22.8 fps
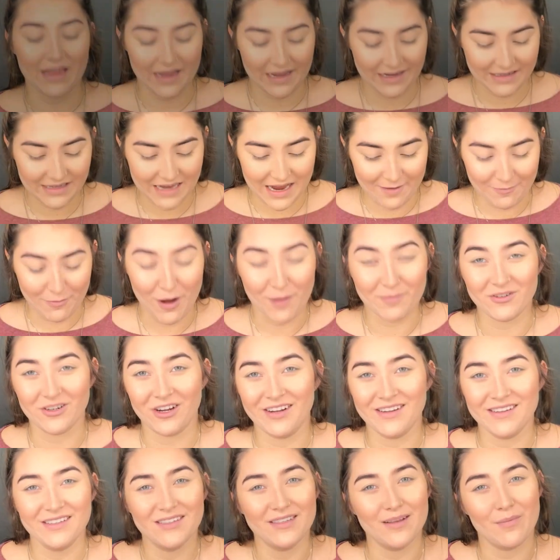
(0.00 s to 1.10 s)
guys, I popped
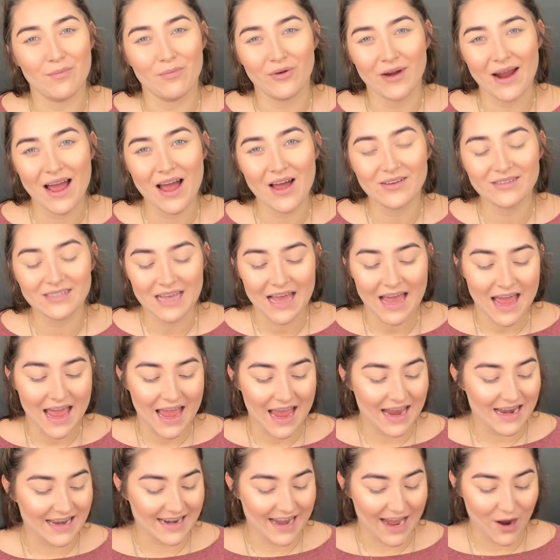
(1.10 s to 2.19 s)
on some brows,
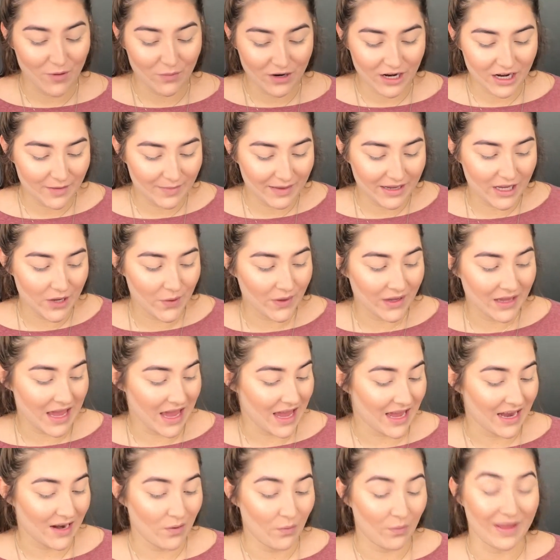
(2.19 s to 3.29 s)
and now we're gonna be going
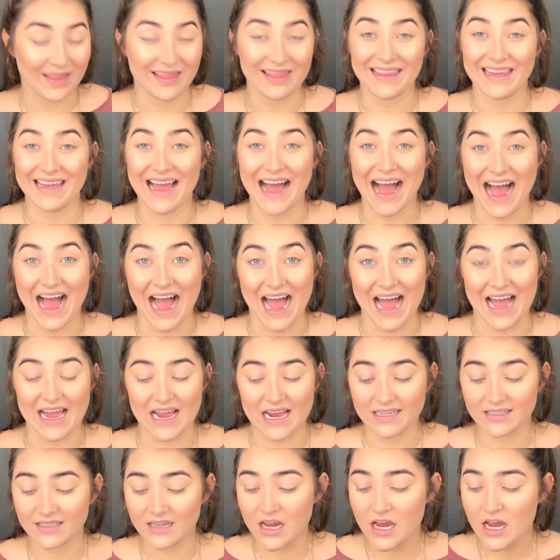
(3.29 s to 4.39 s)
in with the
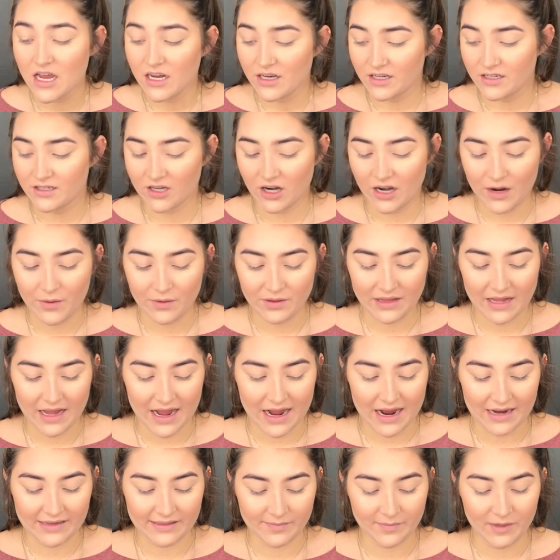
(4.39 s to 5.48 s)
eyes. To start out with the
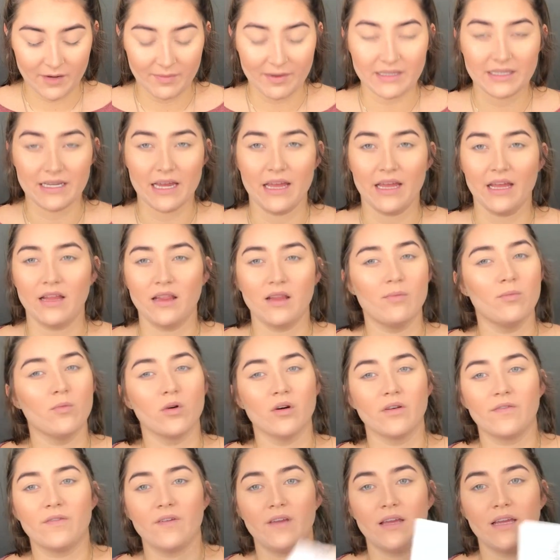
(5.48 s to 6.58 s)
eyes, I'm gonna be taking the
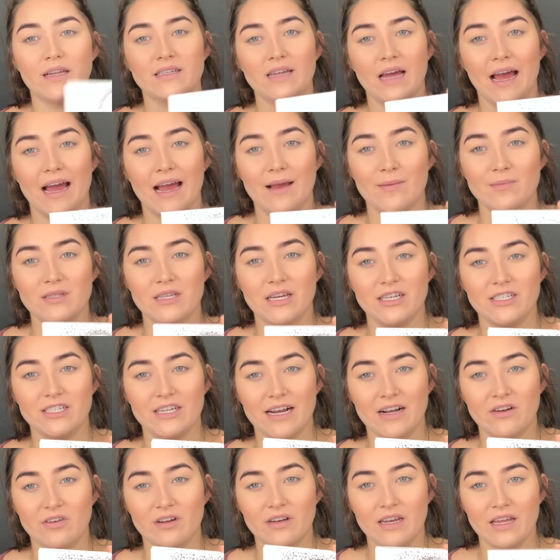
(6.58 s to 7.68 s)
Morphe x
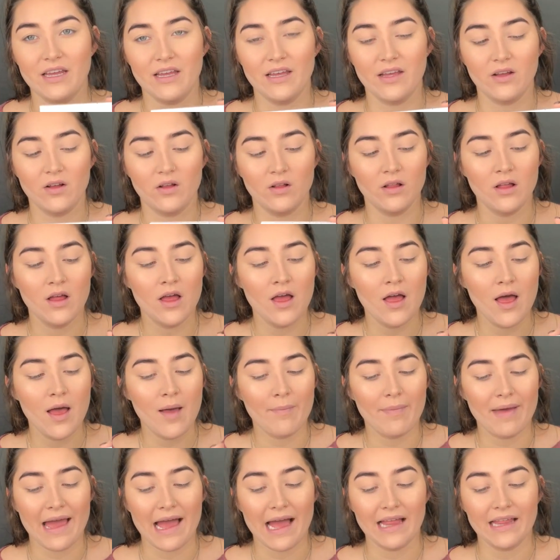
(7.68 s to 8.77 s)
Jaclyn Hill
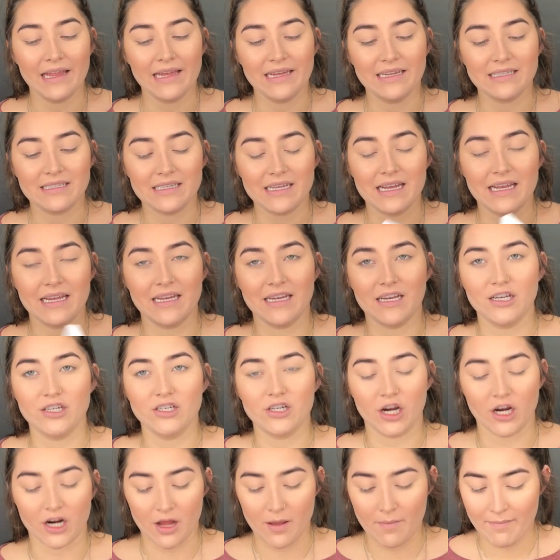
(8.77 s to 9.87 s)
palette in
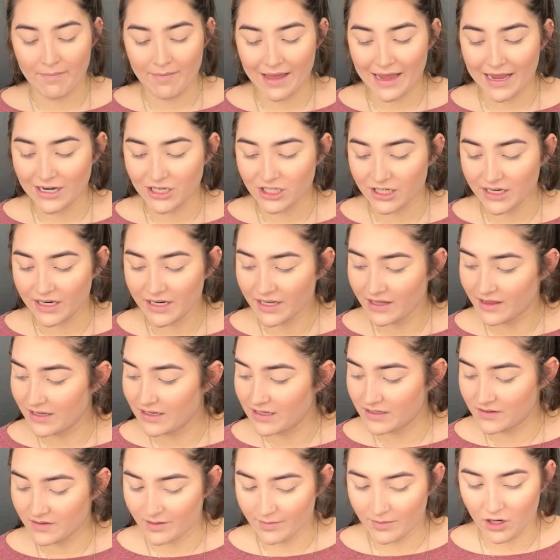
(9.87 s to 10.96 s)
Dark Magic. This
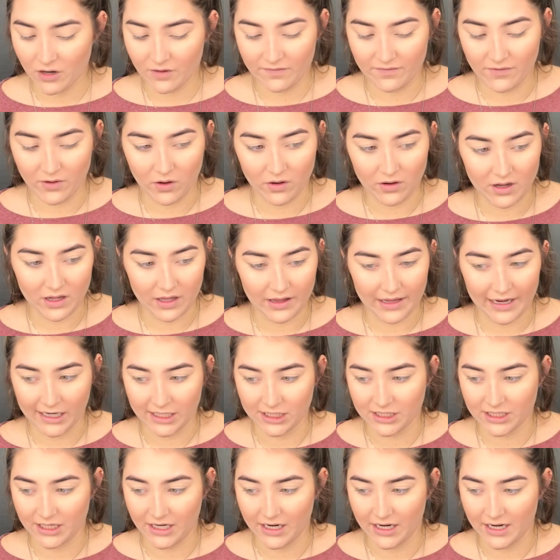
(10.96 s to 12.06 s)
is from her Vault
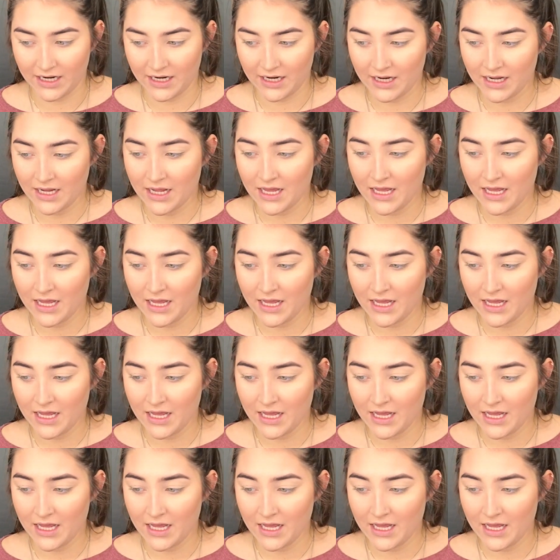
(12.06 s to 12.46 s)
collection.